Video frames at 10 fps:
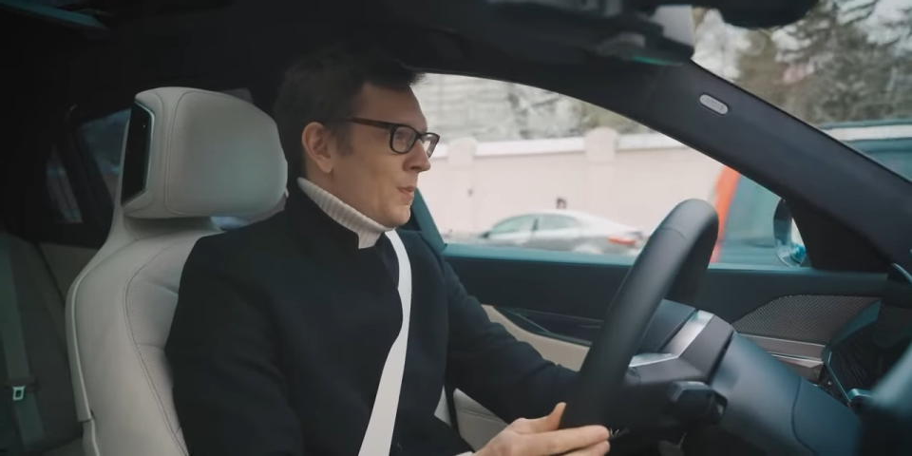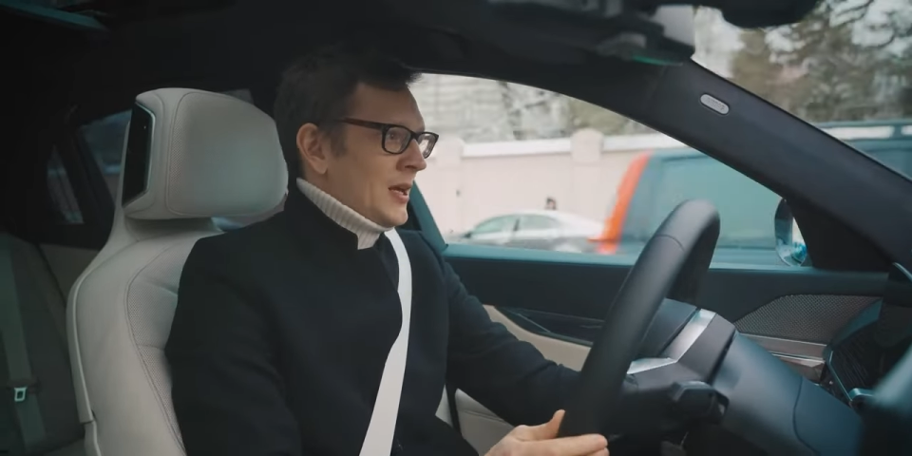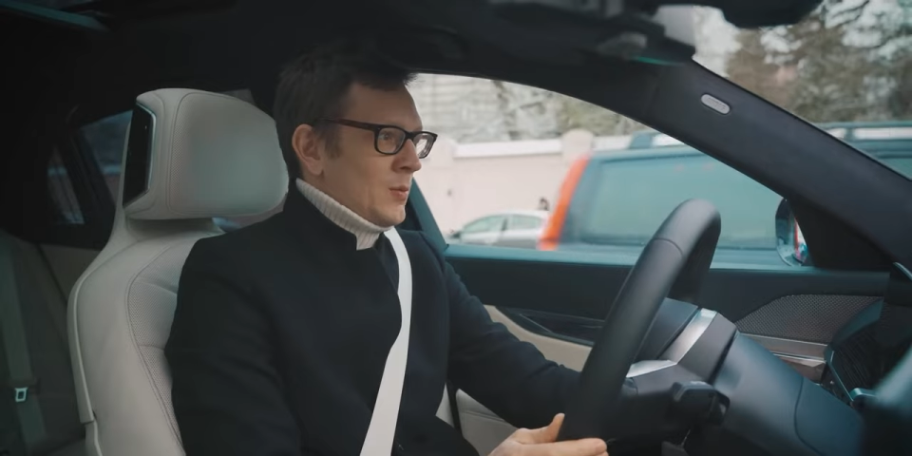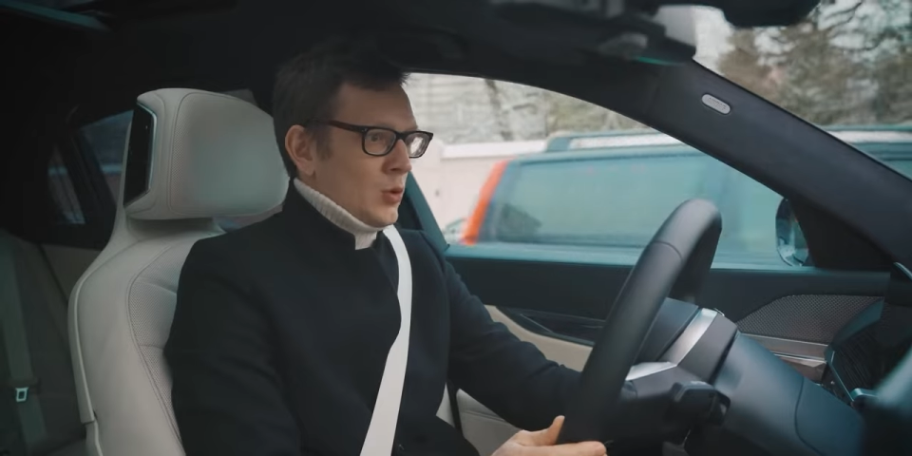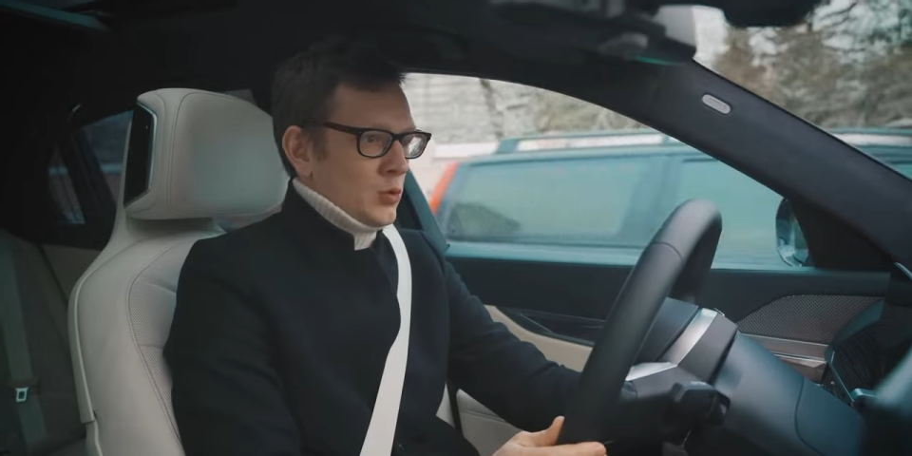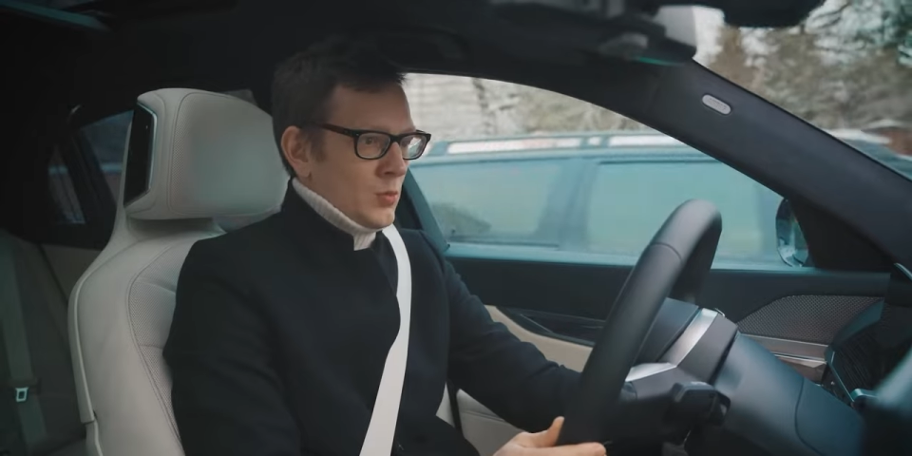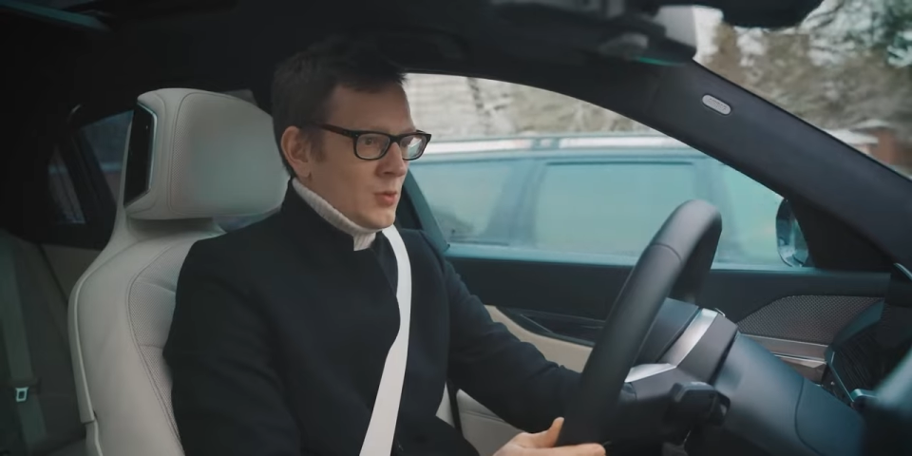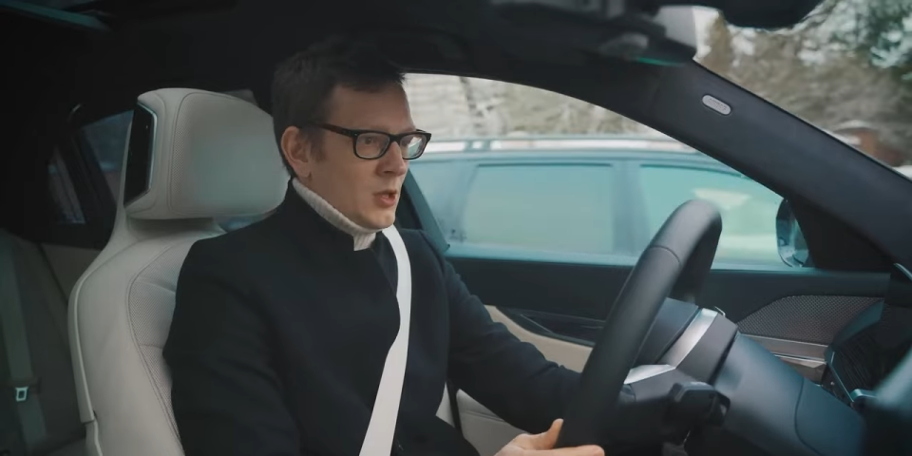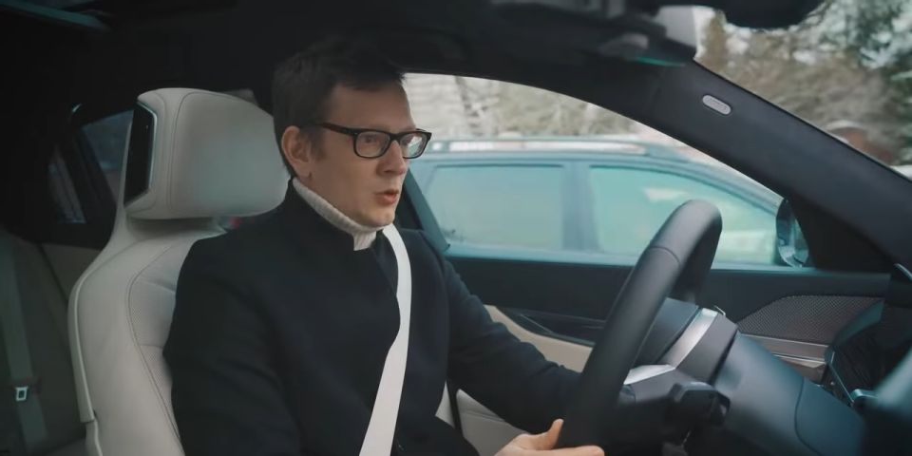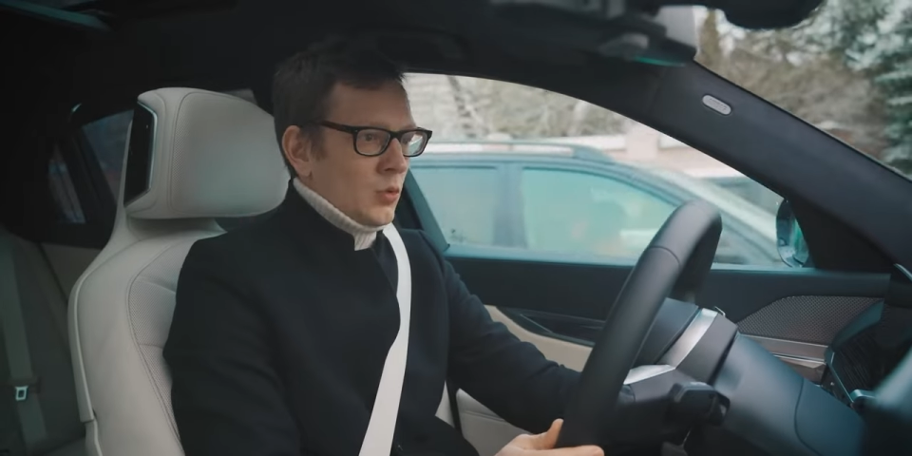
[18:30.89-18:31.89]
where
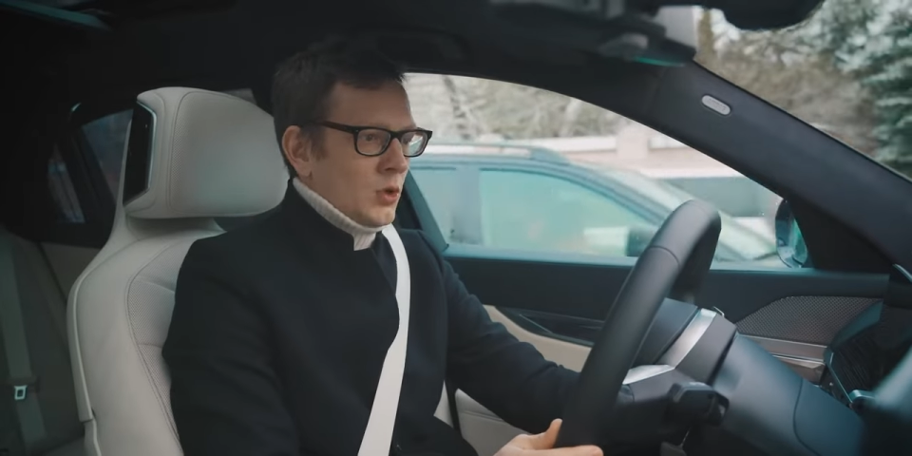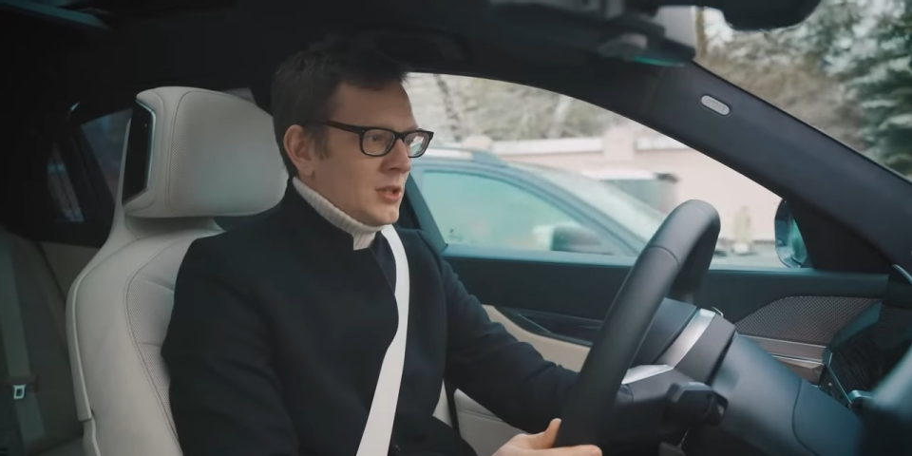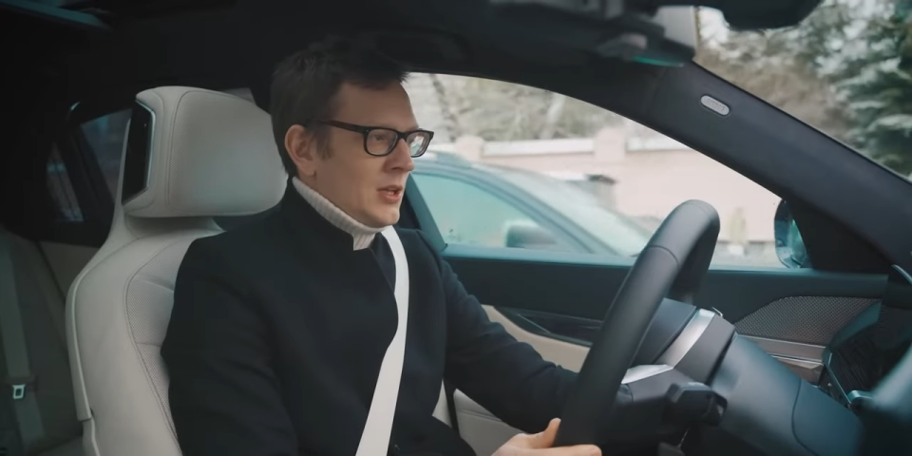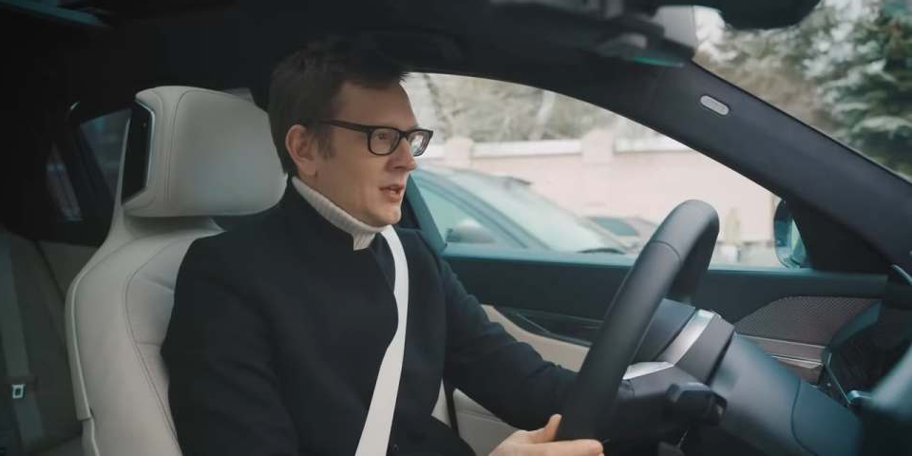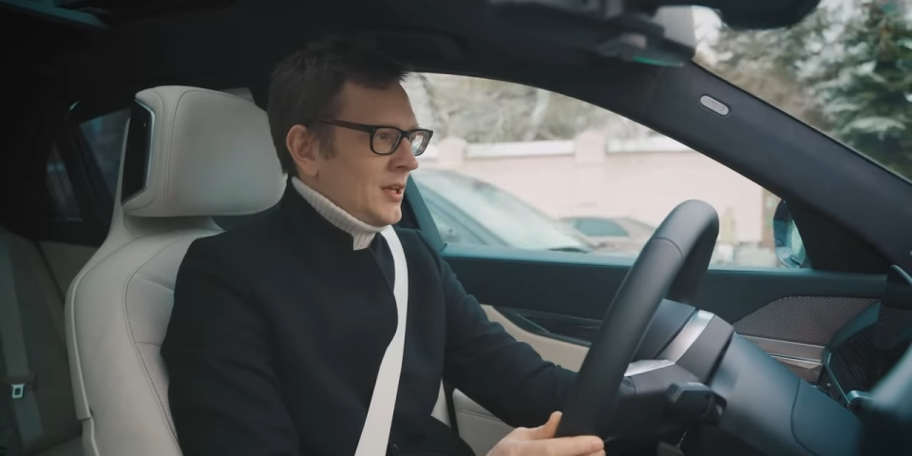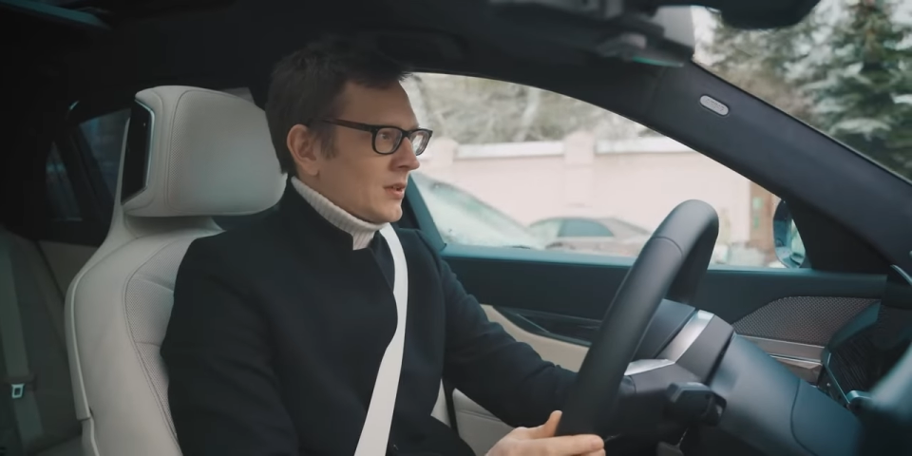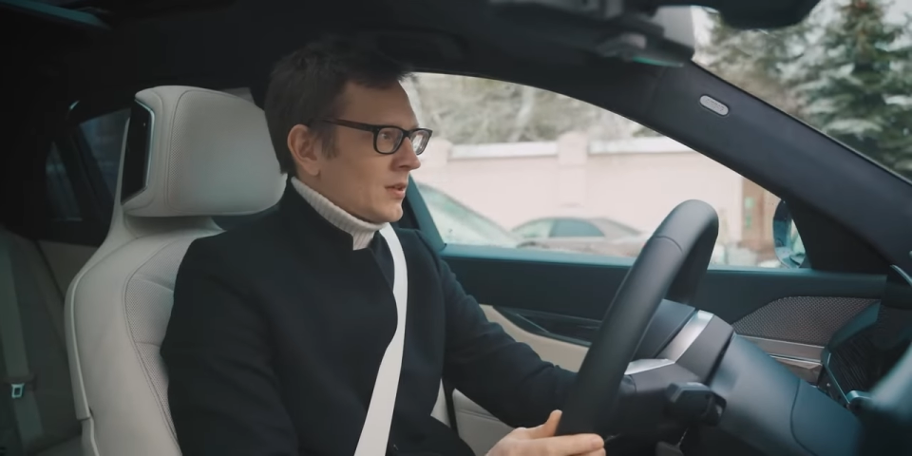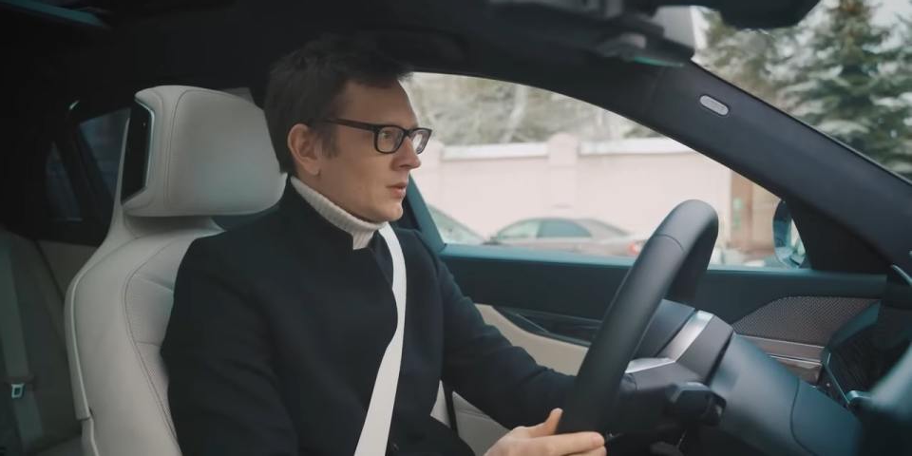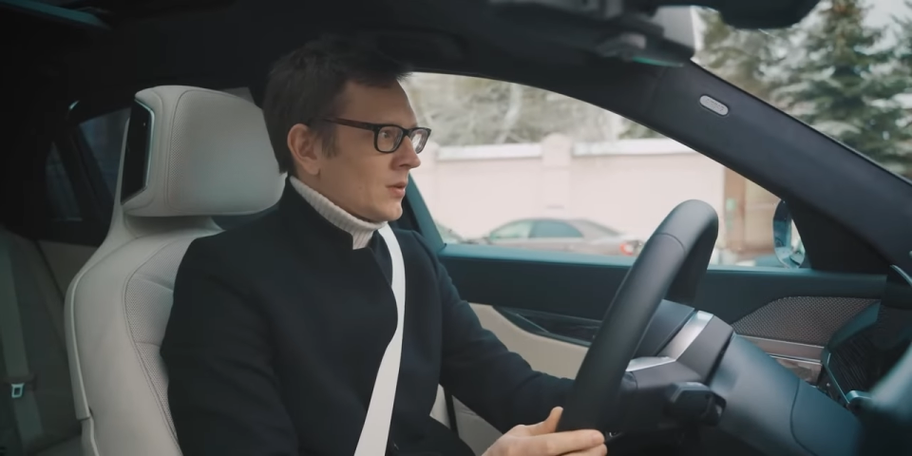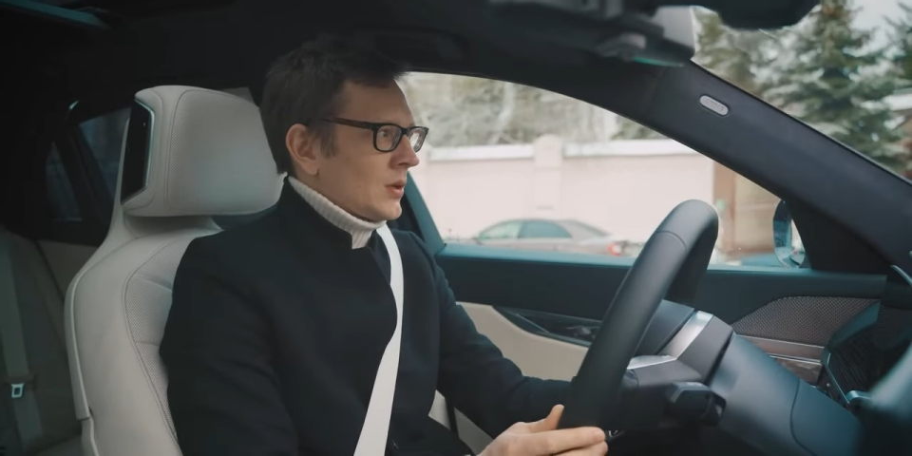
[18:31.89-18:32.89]
the air come from,